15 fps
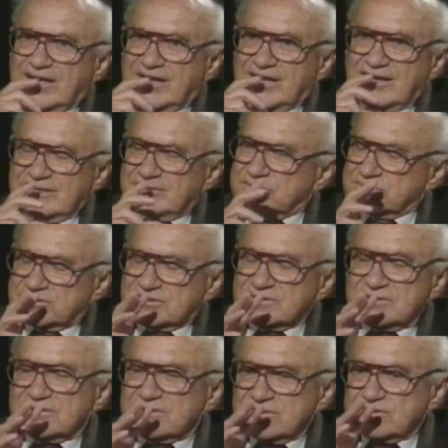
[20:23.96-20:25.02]
it was
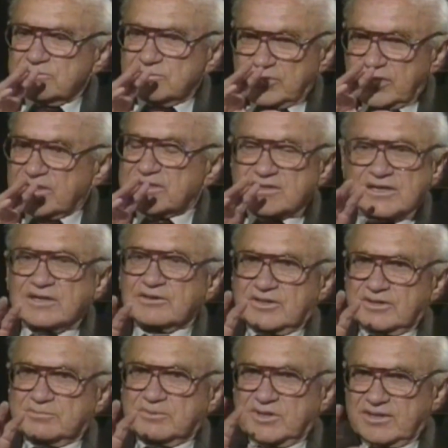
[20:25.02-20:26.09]
really entirely a
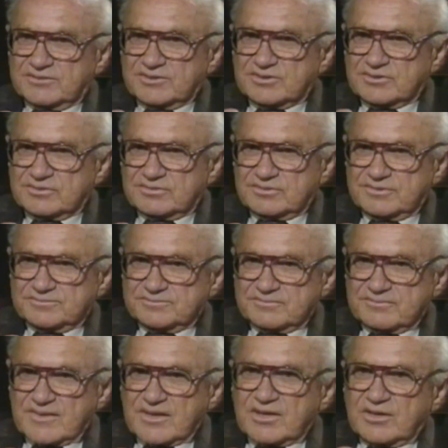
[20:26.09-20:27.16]
private school.
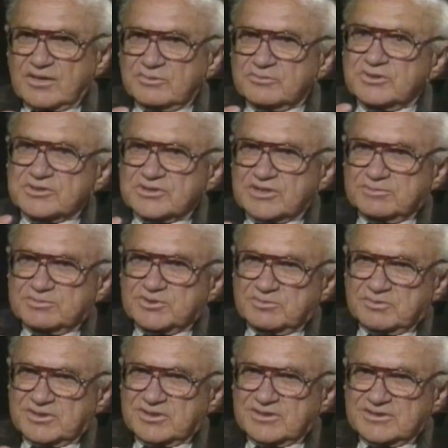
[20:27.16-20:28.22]
Only
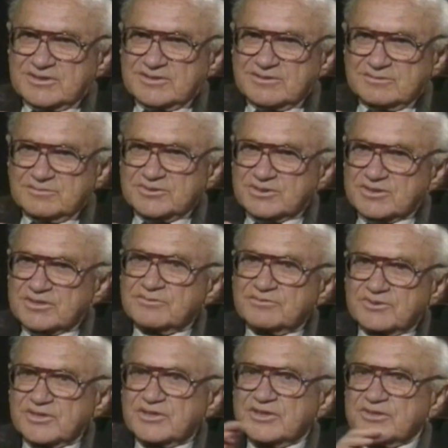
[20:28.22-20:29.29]
subsequently was it
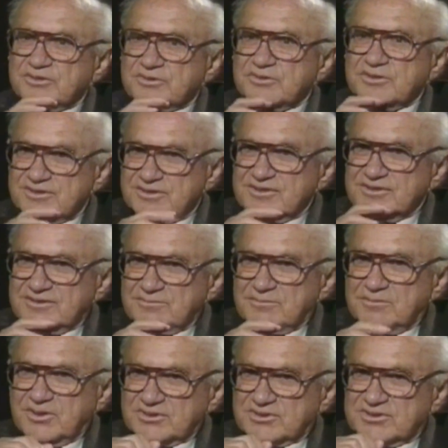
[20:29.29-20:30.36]
converted into a
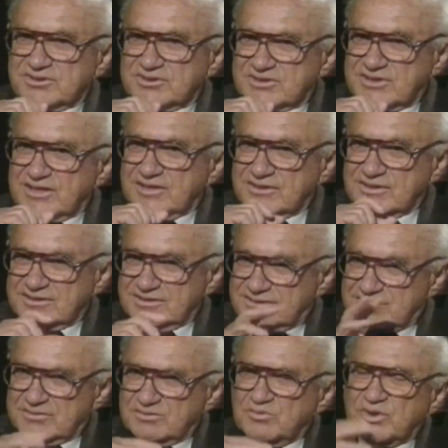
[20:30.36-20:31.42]
multi-state,
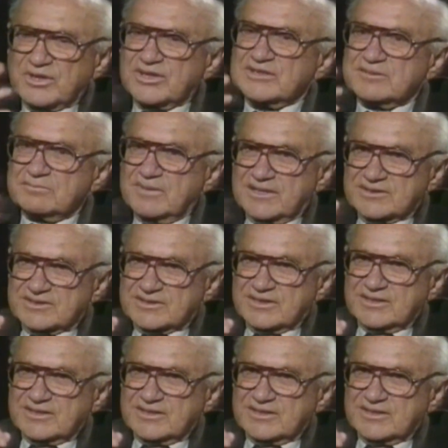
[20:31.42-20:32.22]
one of the mega-state